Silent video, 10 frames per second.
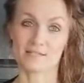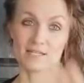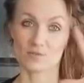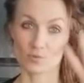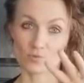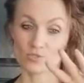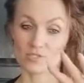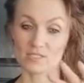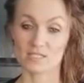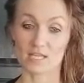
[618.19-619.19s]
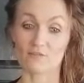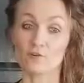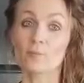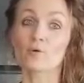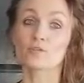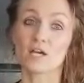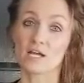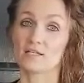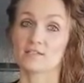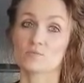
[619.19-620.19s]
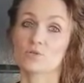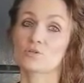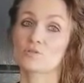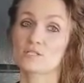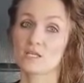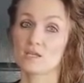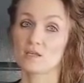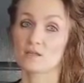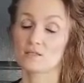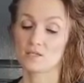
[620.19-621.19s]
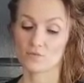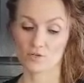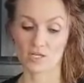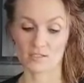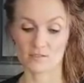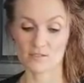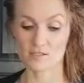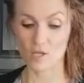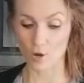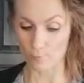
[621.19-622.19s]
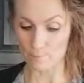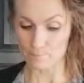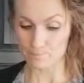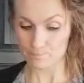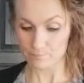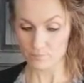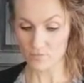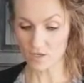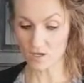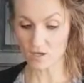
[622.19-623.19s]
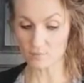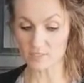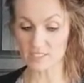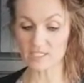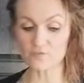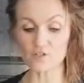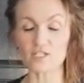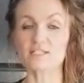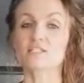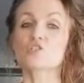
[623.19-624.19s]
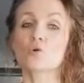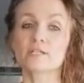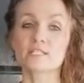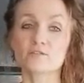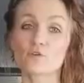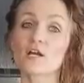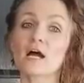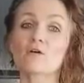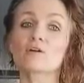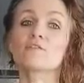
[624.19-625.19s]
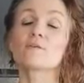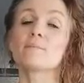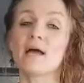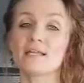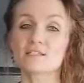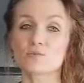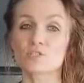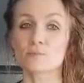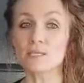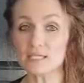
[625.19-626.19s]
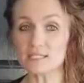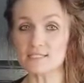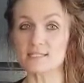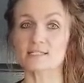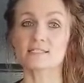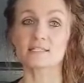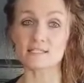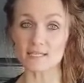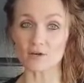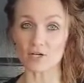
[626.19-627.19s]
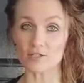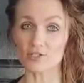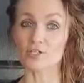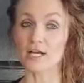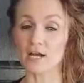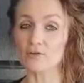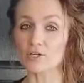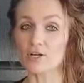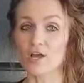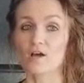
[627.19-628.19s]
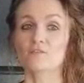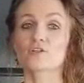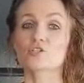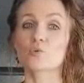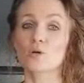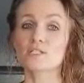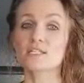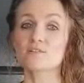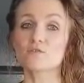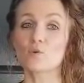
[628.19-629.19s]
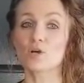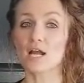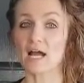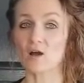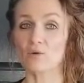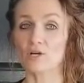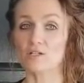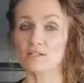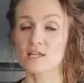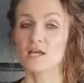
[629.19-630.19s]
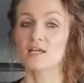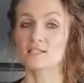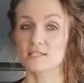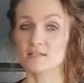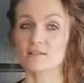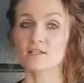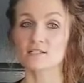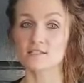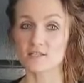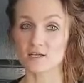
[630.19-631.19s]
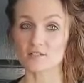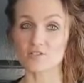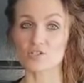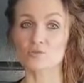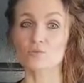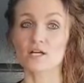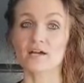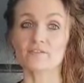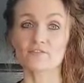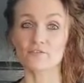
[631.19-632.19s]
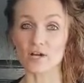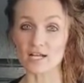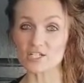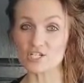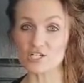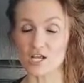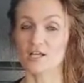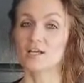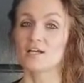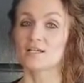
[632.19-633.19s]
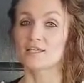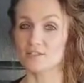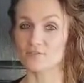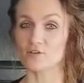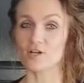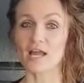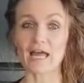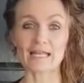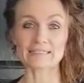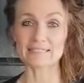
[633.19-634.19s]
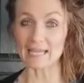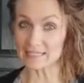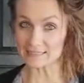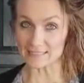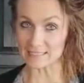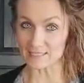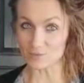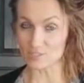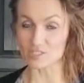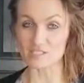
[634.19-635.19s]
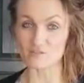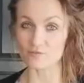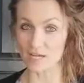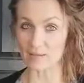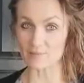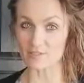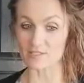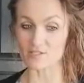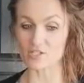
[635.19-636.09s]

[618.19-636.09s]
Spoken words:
That's what we're doing today. For both kinds, we're using kefir grains. So kefir is a 24-hour ferment, which means it sits out on your counter for 24 hours until it is done. So you will have fresh kefir daily, which is fabulous.